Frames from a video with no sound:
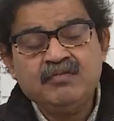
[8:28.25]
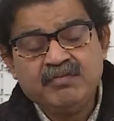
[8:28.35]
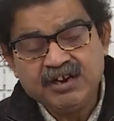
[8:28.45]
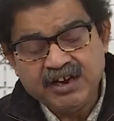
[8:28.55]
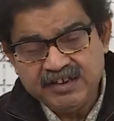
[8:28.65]

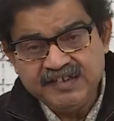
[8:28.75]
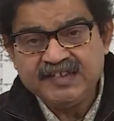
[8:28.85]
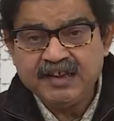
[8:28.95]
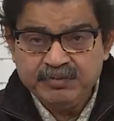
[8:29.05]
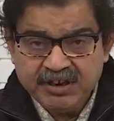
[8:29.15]
but at the
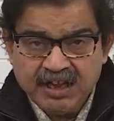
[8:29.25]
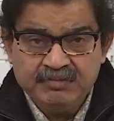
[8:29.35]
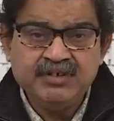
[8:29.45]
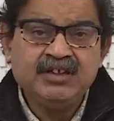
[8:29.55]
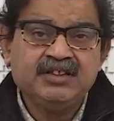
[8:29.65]
same
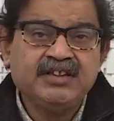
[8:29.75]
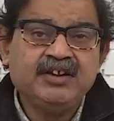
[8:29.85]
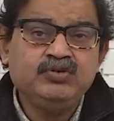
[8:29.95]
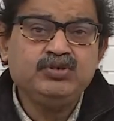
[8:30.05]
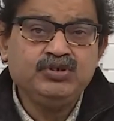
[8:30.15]
time
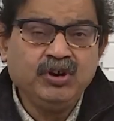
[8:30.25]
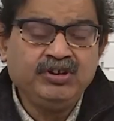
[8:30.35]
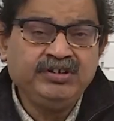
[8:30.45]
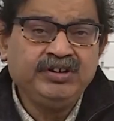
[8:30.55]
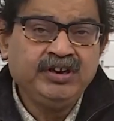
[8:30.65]
that would
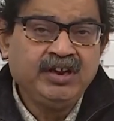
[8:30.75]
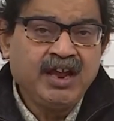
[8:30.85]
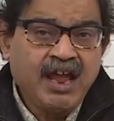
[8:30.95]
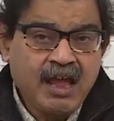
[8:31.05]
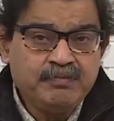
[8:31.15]
not
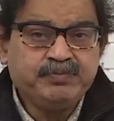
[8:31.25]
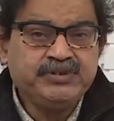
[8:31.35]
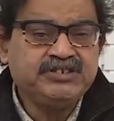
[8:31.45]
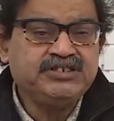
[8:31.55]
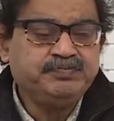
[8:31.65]

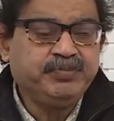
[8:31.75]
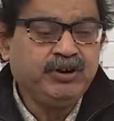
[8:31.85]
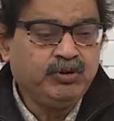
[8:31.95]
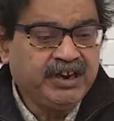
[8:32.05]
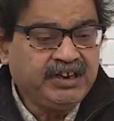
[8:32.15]
hamper the
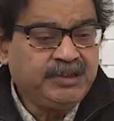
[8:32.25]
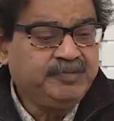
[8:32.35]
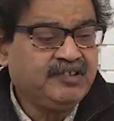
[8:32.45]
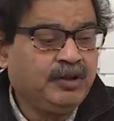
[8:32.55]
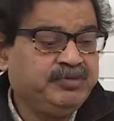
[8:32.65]

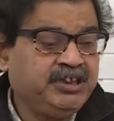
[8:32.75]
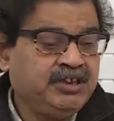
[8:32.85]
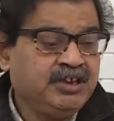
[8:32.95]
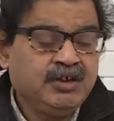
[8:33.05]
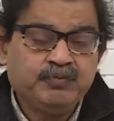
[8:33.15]
prerogatives of
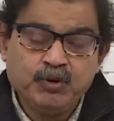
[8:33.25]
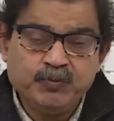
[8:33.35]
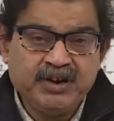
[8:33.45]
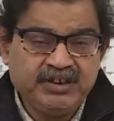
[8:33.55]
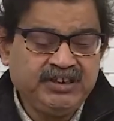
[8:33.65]
the
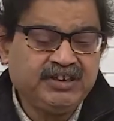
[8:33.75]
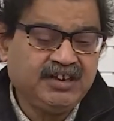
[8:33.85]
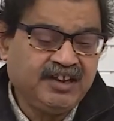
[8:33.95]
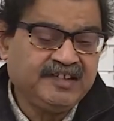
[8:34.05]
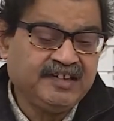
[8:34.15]
propertied
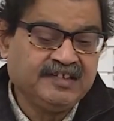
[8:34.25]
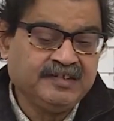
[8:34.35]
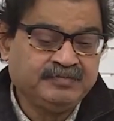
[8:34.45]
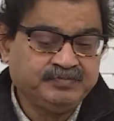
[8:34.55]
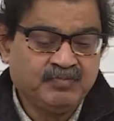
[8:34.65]
classes.
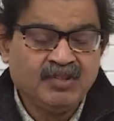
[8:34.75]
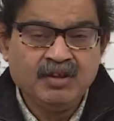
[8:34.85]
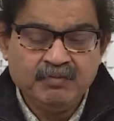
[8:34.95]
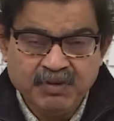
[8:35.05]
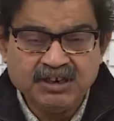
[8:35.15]

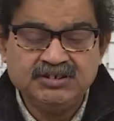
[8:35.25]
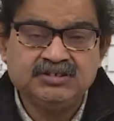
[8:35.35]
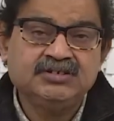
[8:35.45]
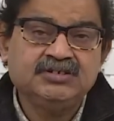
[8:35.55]
But